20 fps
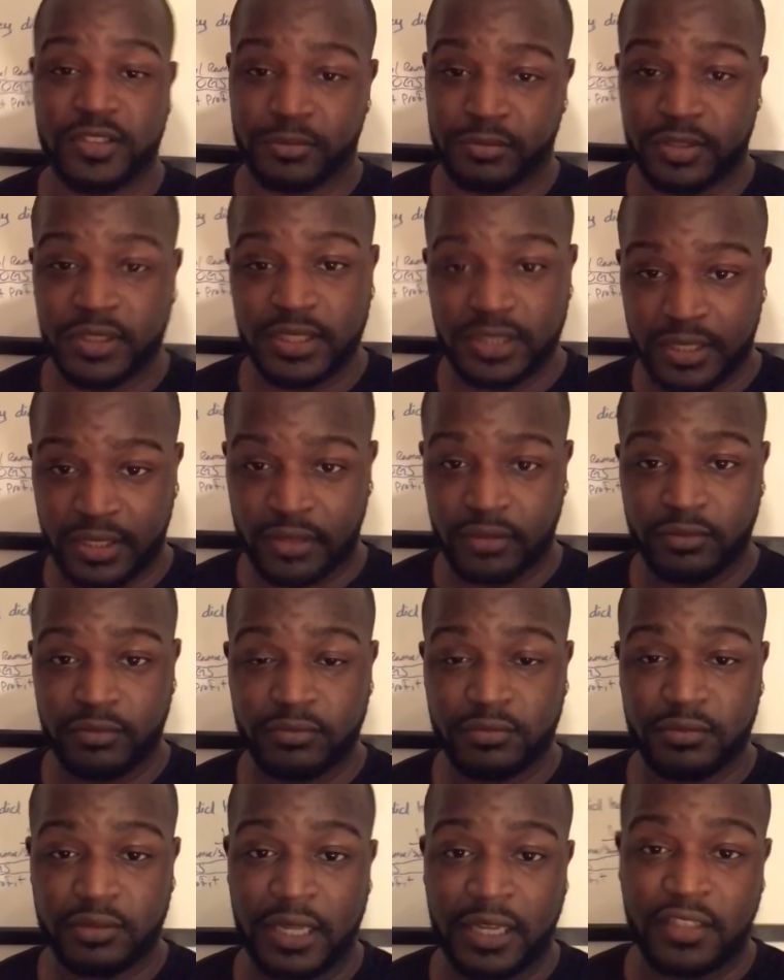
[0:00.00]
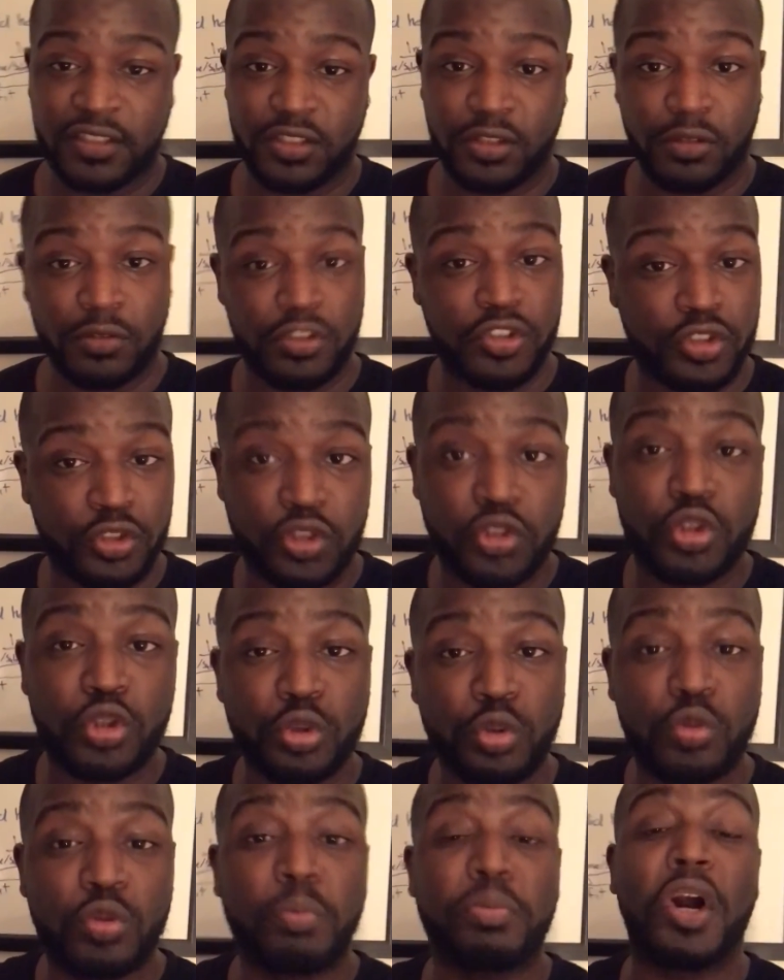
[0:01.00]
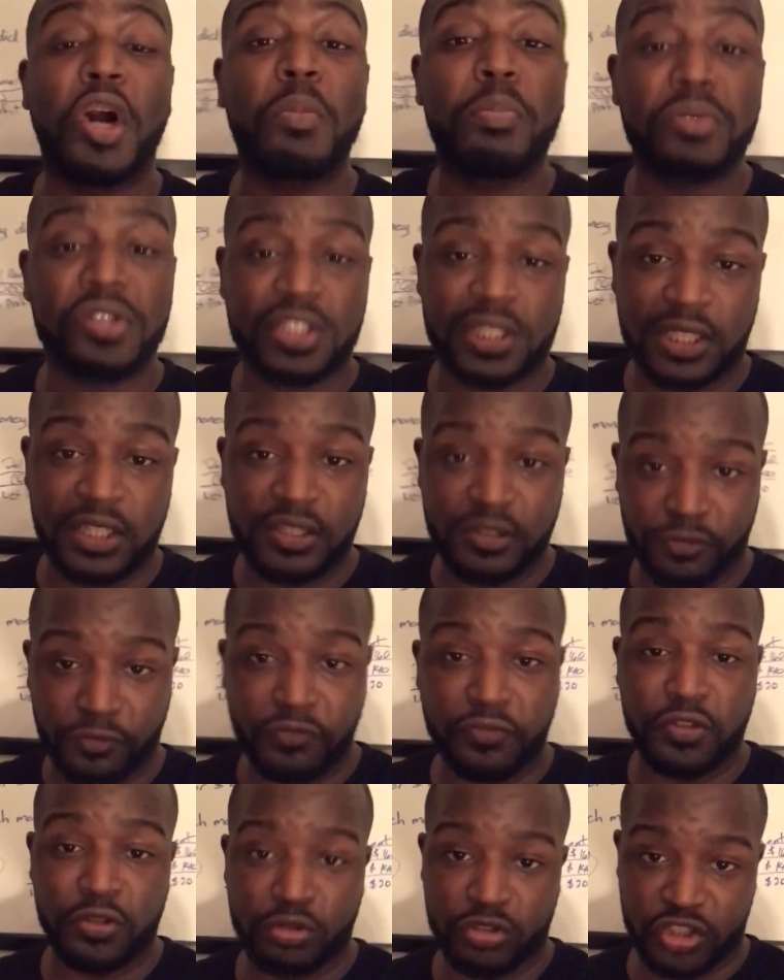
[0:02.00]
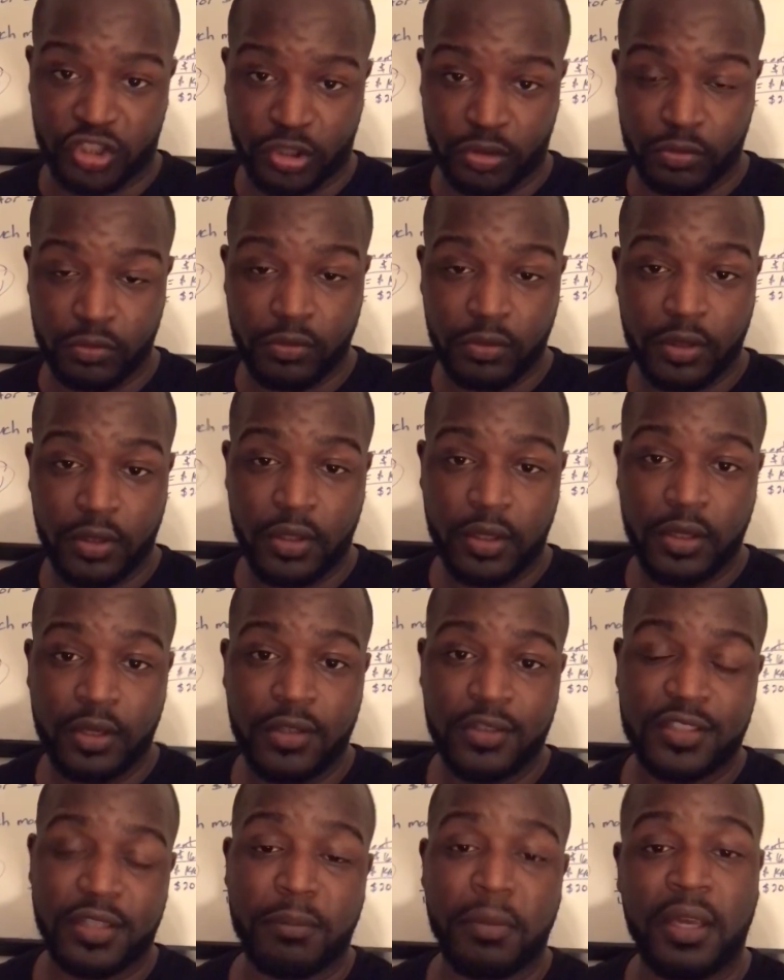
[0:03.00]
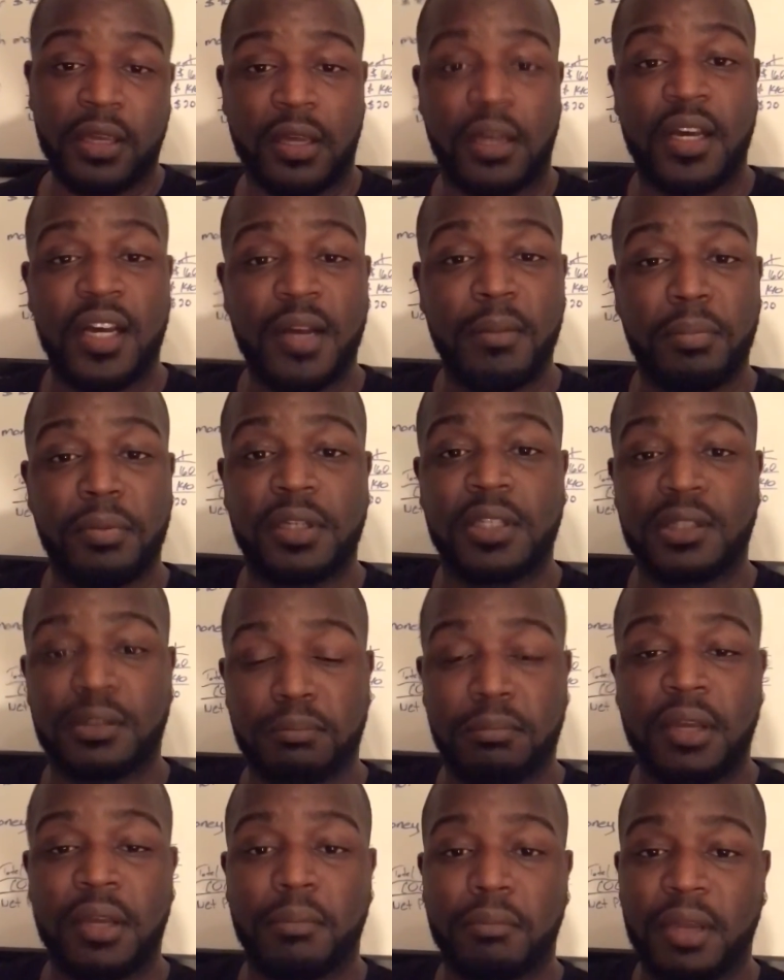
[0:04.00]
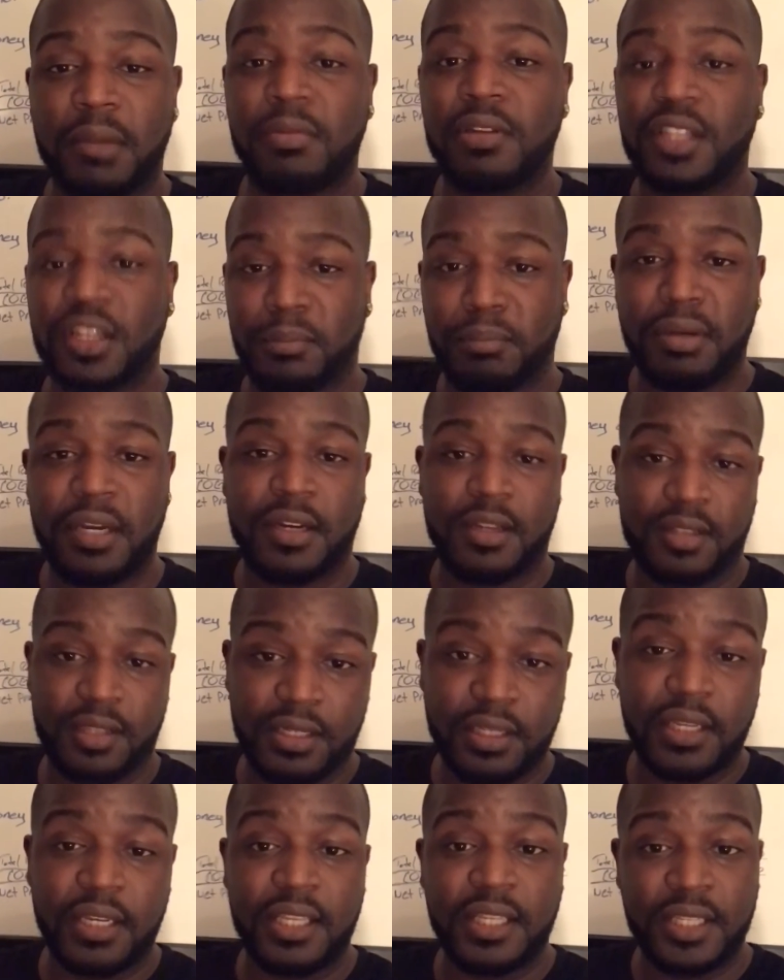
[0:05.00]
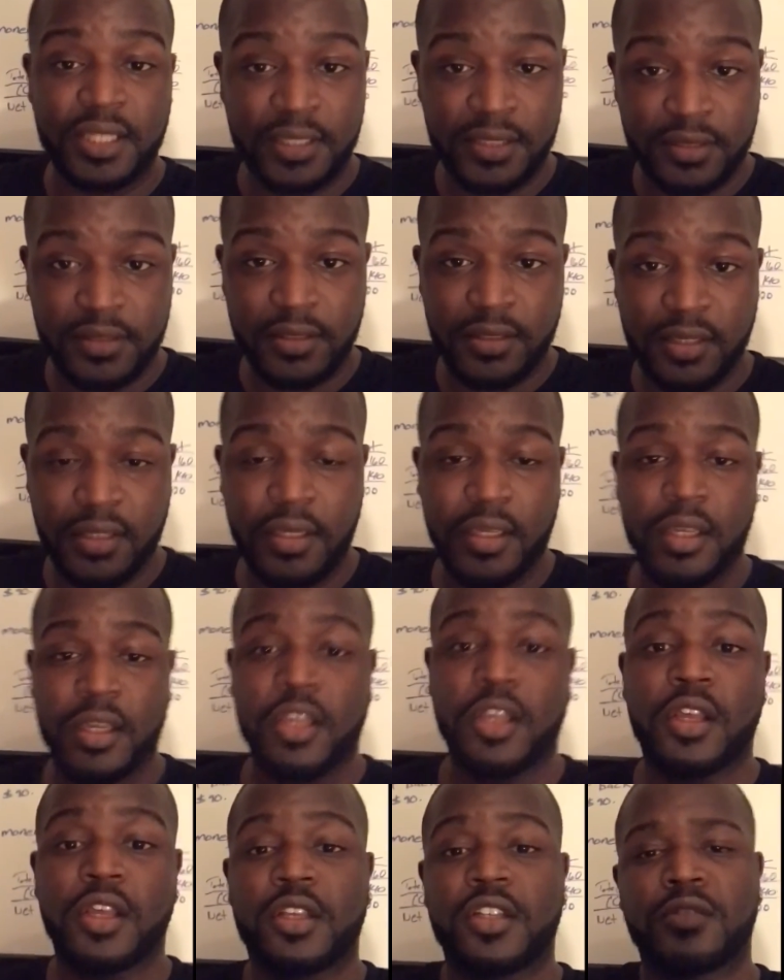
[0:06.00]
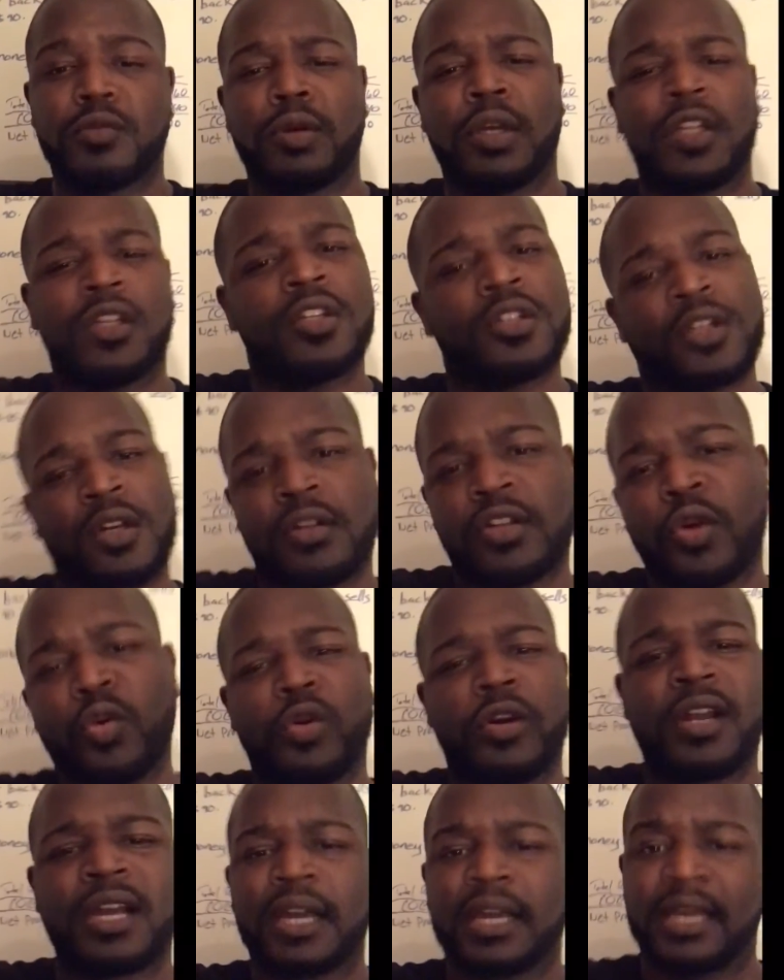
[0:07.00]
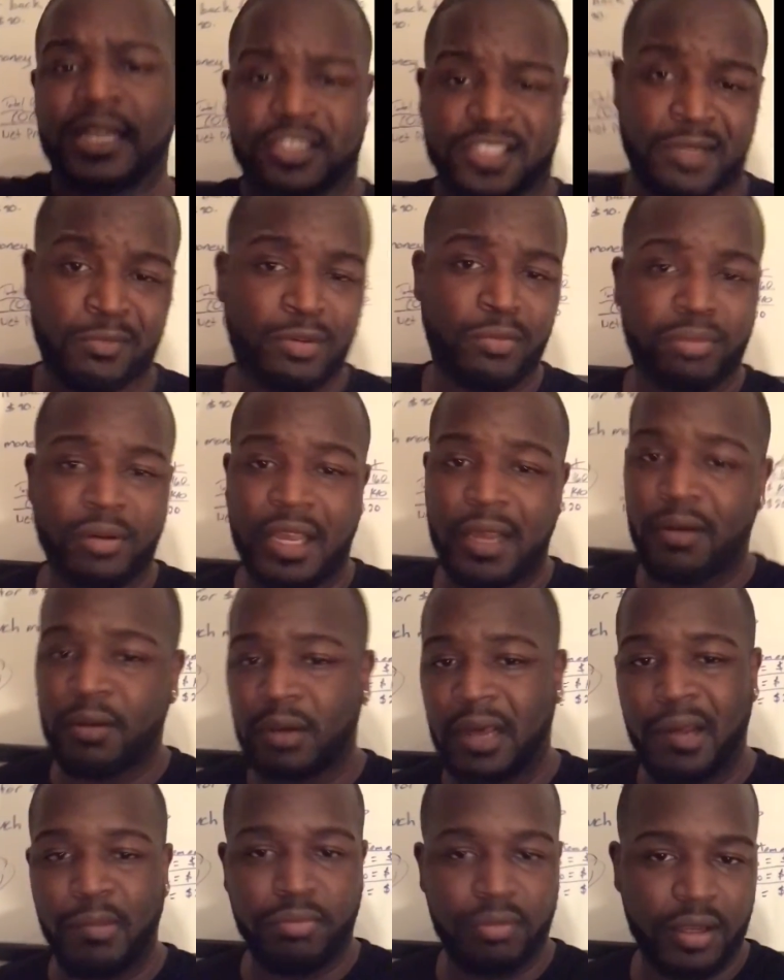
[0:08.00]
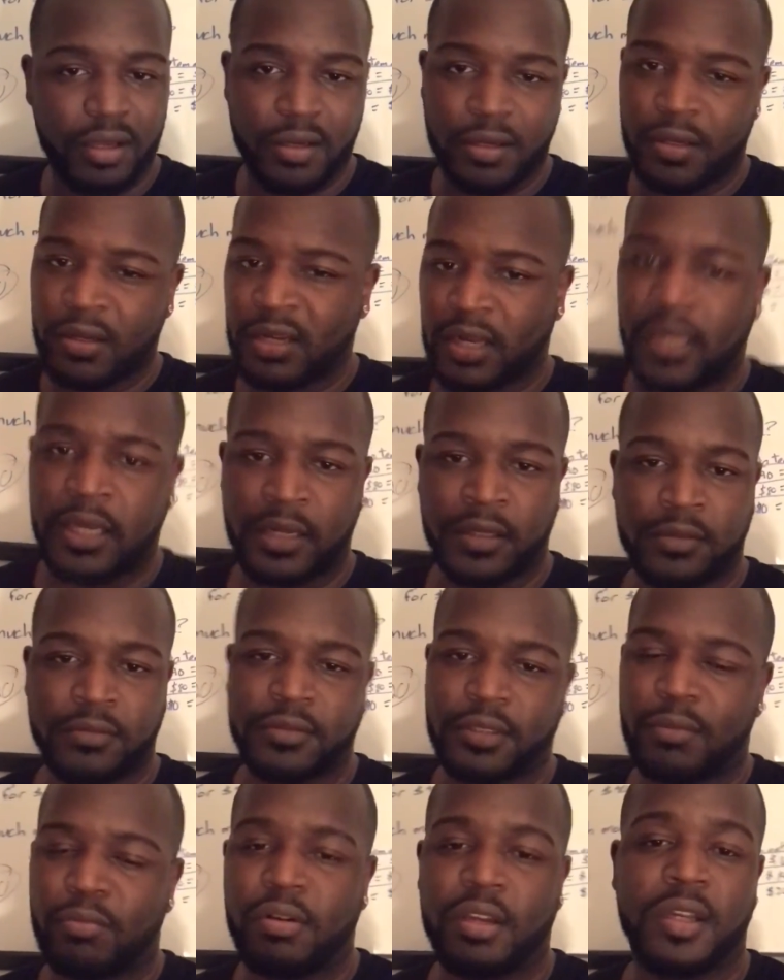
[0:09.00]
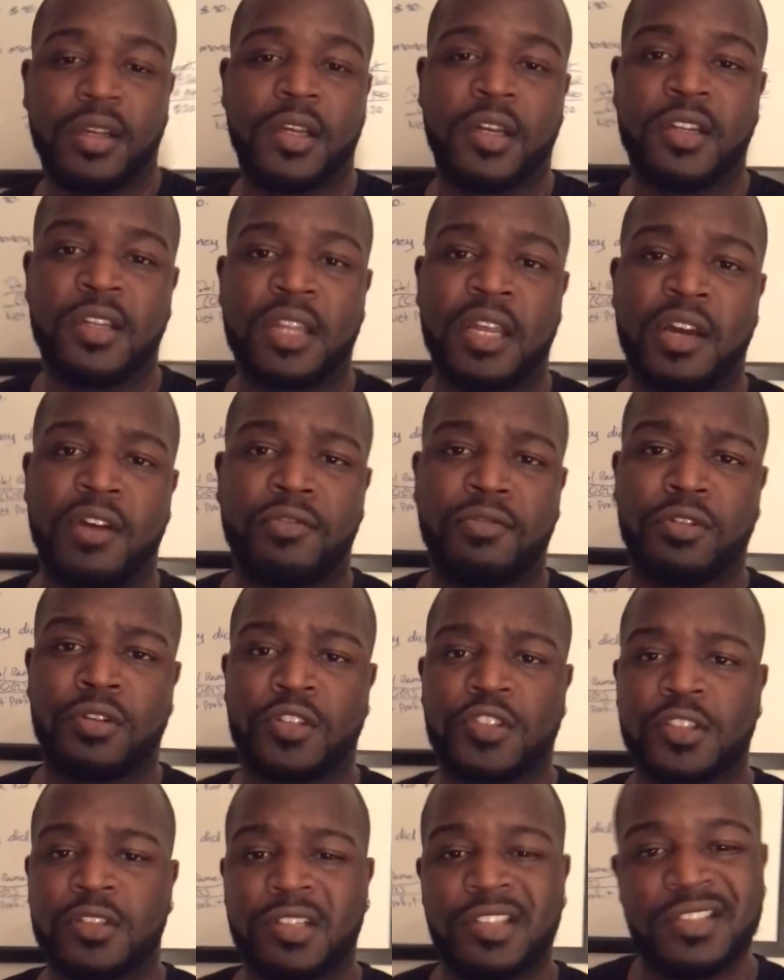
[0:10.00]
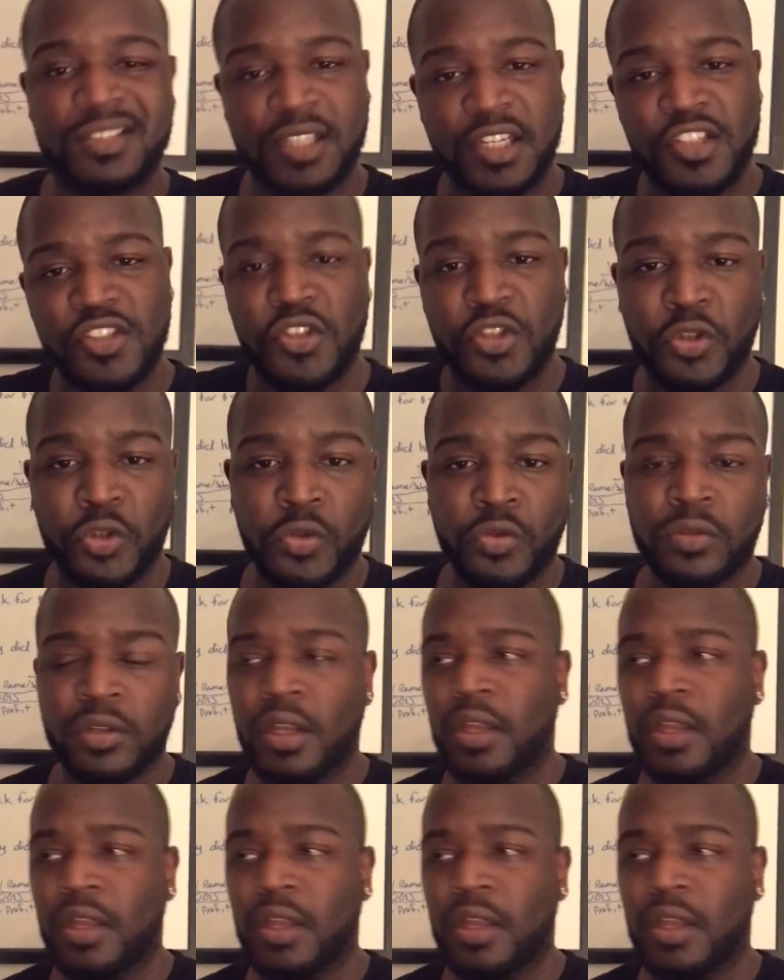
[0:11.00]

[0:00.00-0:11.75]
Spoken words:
some shit like to purposely confuse you, to make a company maybe look better than it is. But don't worry, I got you. I'll break it all down. I'll break it all down for you. So just stay tuned.